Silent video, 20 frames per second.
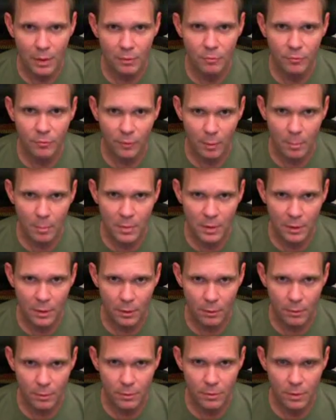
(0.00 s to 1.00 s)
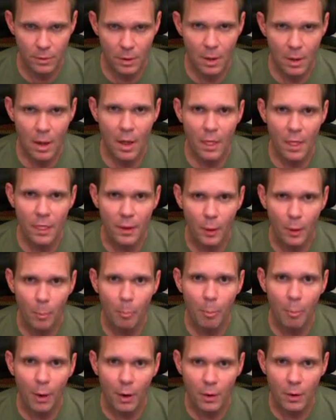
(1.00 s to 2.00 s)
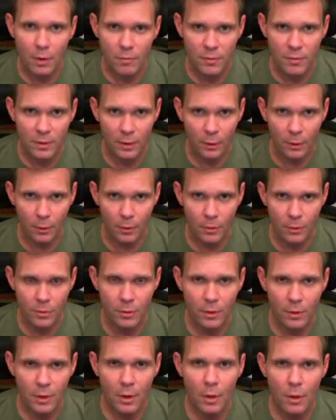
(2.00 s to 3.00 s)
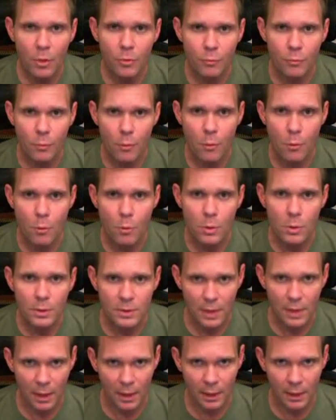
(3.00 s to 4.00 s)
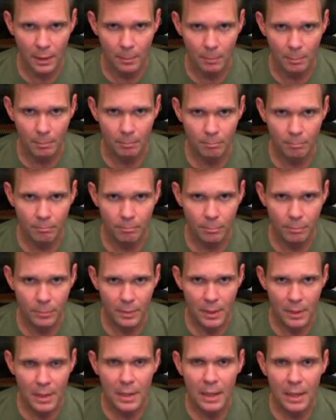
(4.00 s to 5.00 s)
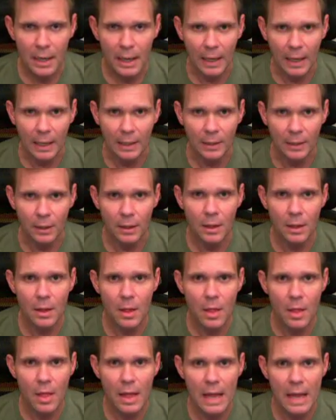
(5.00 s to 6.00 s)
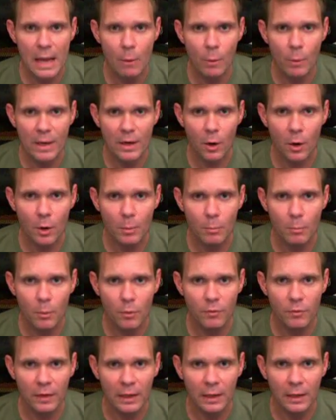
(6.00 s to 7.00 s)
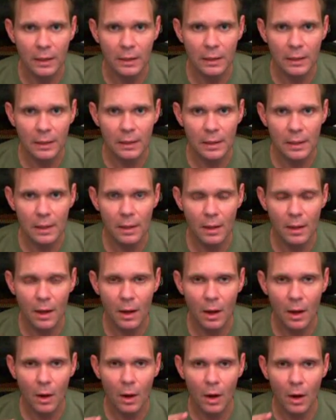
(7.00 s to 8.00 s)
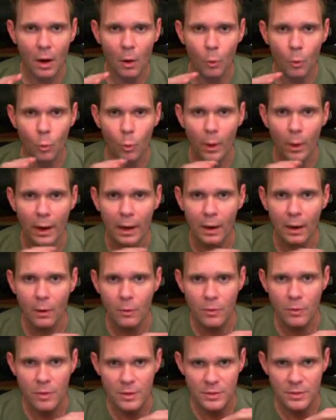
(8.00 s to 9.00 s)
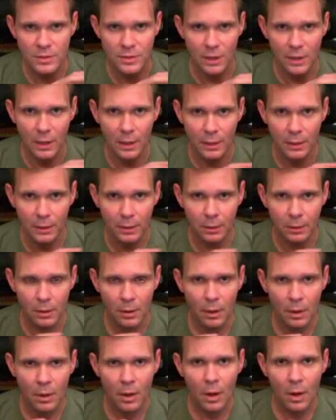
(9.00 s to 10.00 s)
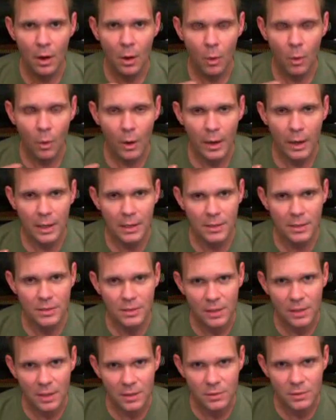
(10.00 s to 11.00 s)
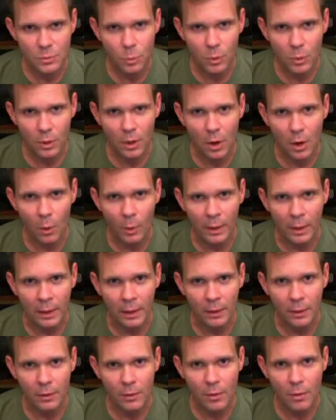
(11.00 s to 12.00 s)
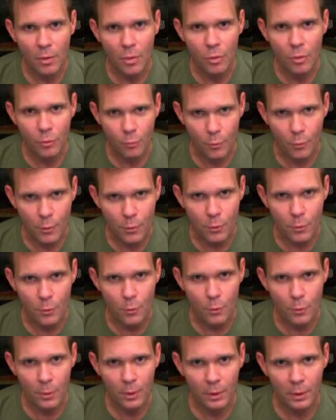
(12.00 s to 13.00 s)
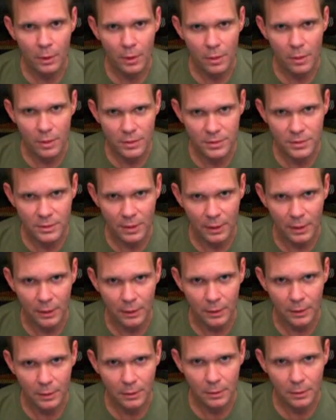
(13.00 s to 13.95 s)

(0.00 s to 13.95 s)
from the Earth. They're part of the Earth through time. And we aren't moving around the sun. In a sense, we're going through the sun.